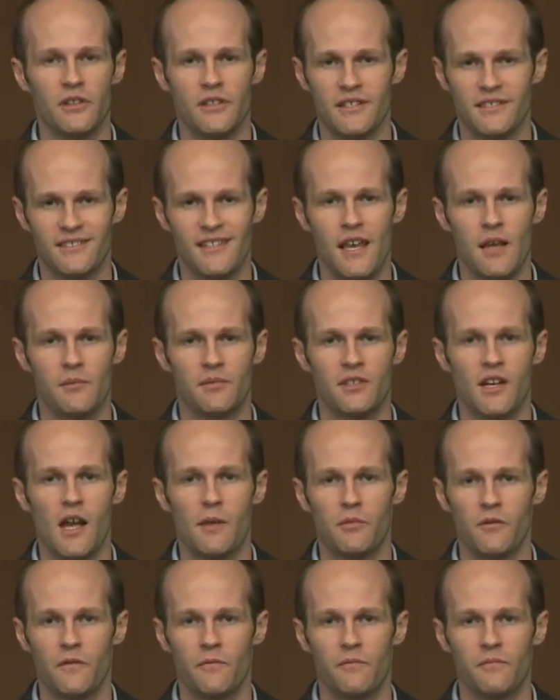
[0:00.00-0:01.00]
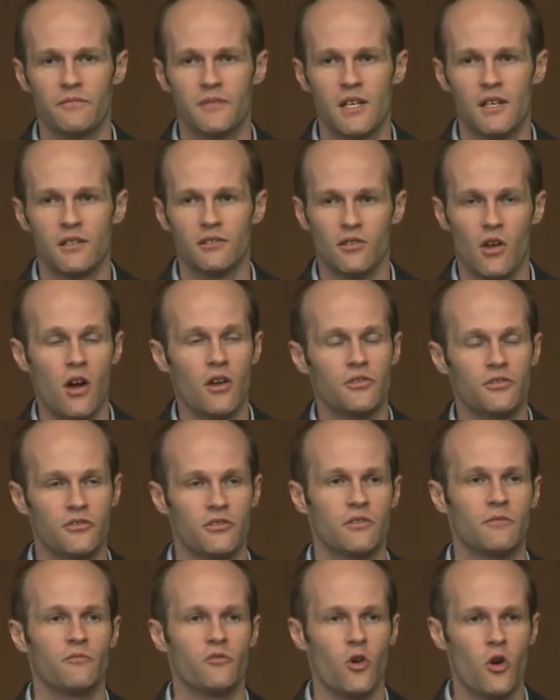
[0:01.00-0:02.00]
the same type of
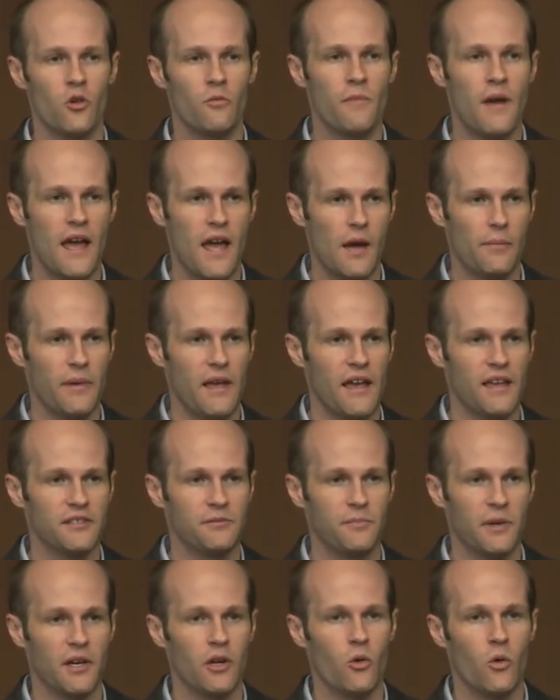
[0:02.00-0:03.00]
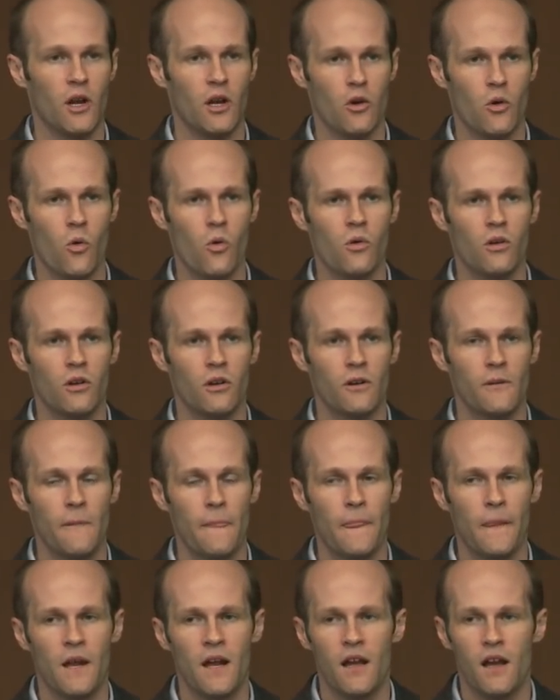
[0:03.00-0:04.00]
long-term roadmap as Bitcoin Core,
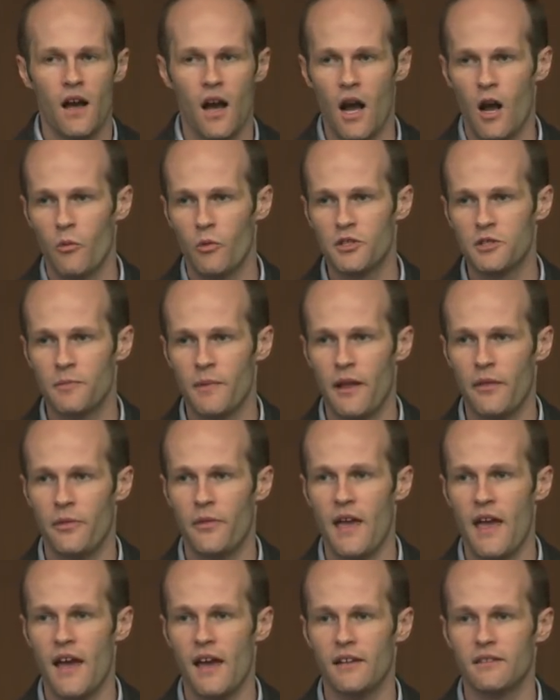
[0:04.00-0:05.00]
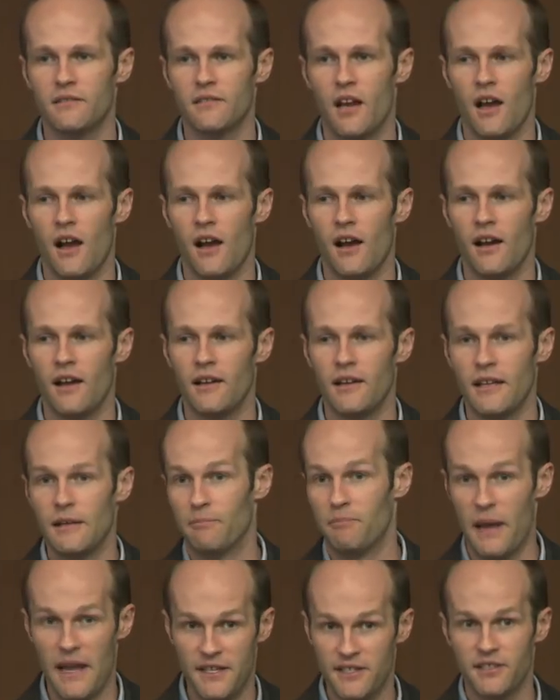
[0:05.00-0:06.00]
uh, which meant that uh,
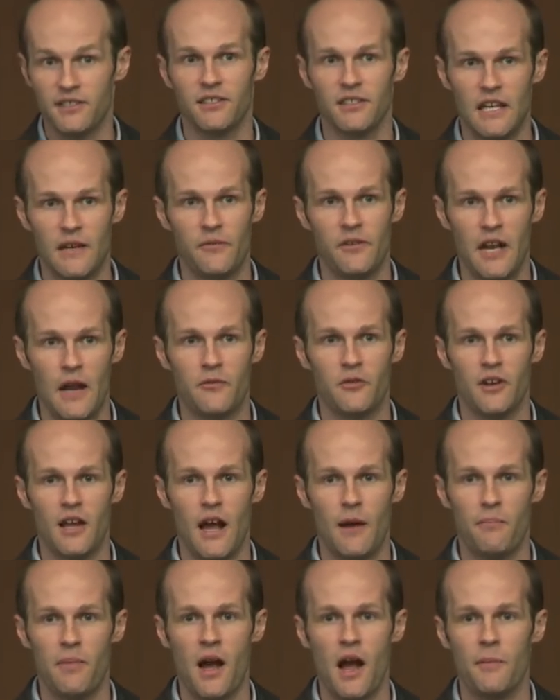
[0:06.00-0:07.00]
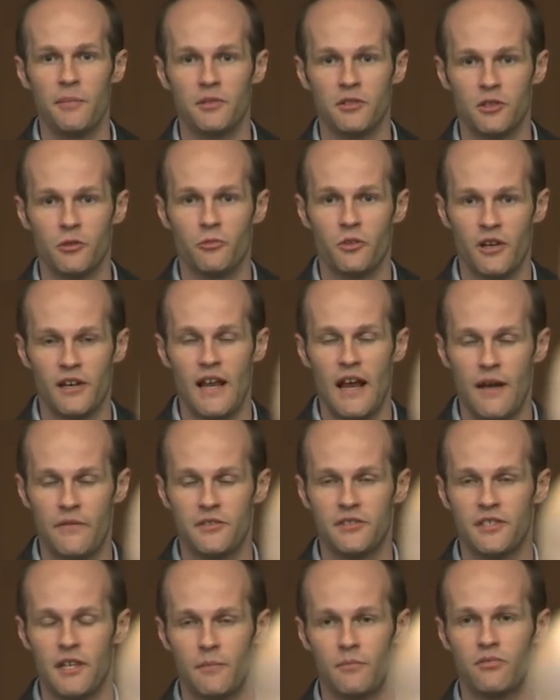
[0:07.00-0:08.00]
basically if it ever got popular, we're going to have the
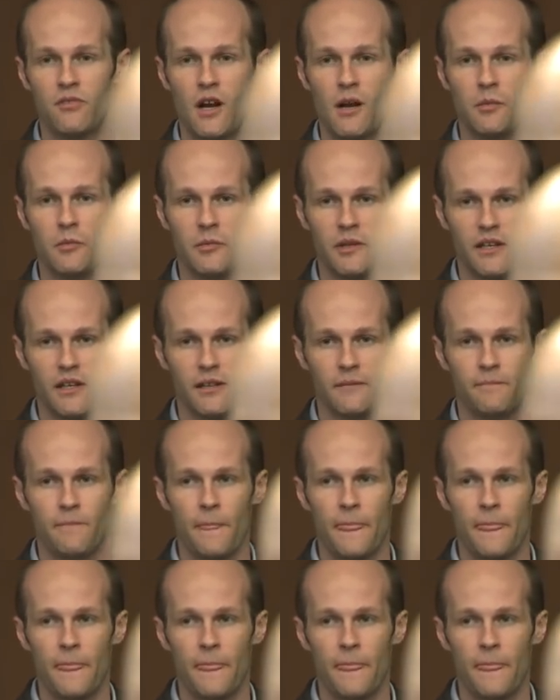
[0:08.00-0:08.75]
same problem again.